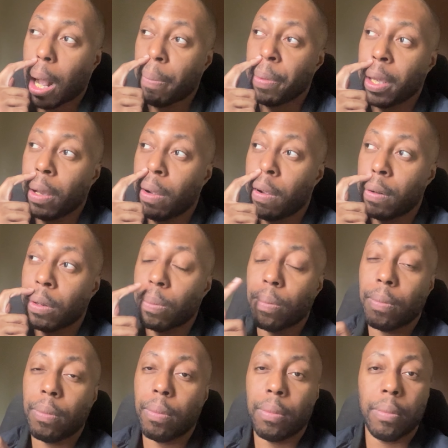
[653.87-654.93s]
I'm hearing
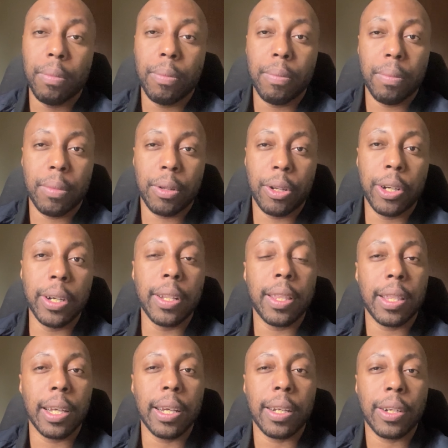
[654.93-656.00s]
good
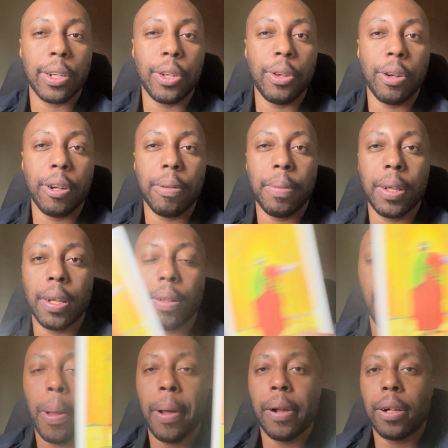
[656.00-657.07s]
things." You know what I mean?
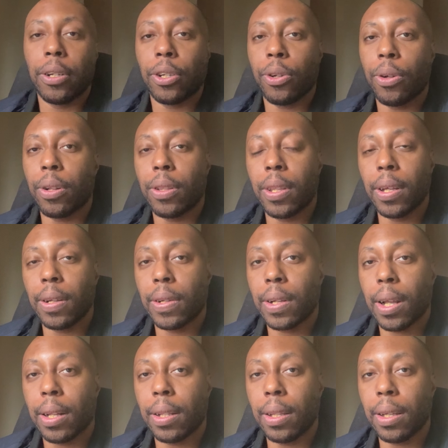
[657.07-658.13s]
So the things
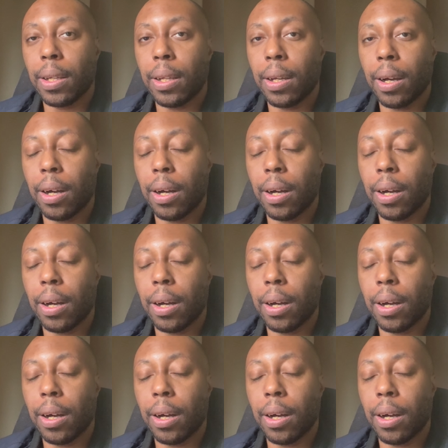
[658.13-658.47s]
that the